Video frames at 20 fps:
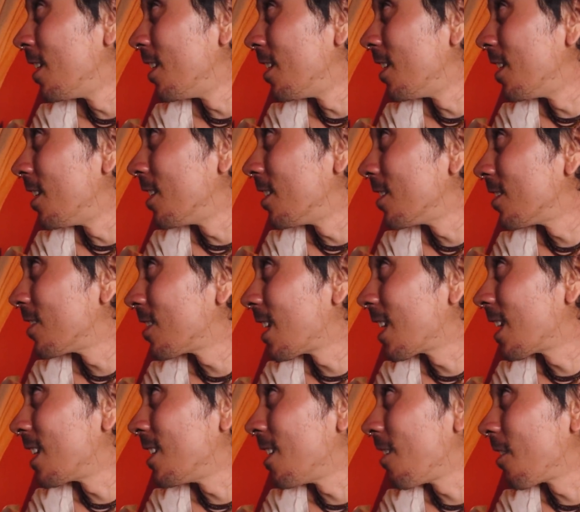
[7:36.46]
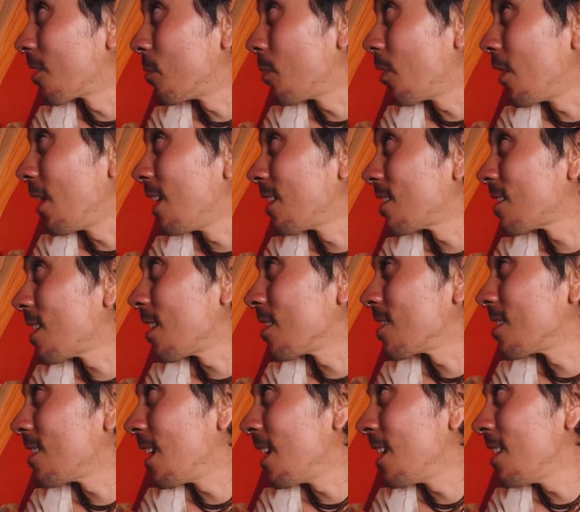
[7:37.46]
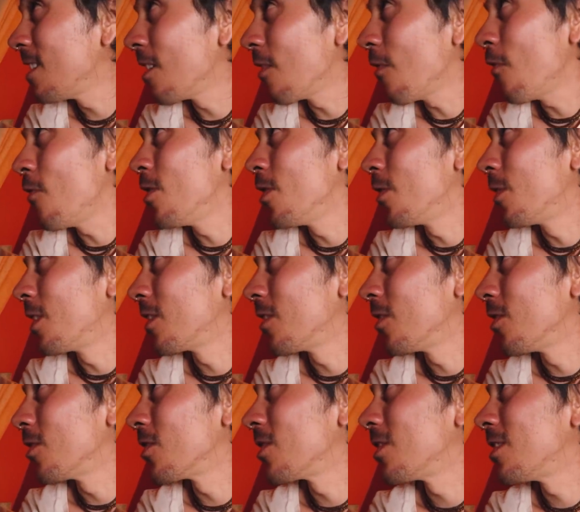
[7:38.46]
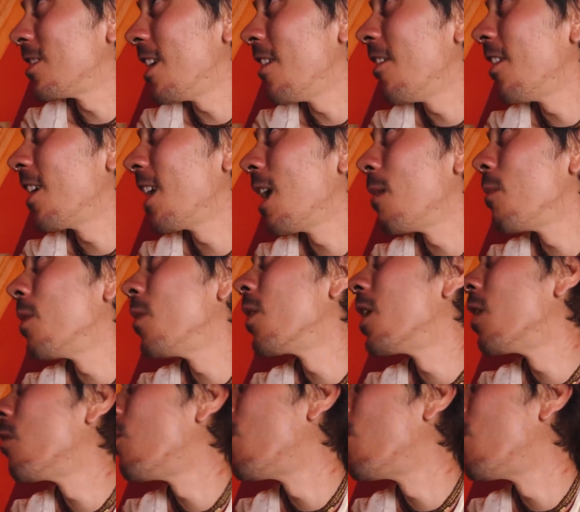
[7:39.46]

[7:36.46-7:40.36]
psychedelic plants outside that feel like they're staring at me when I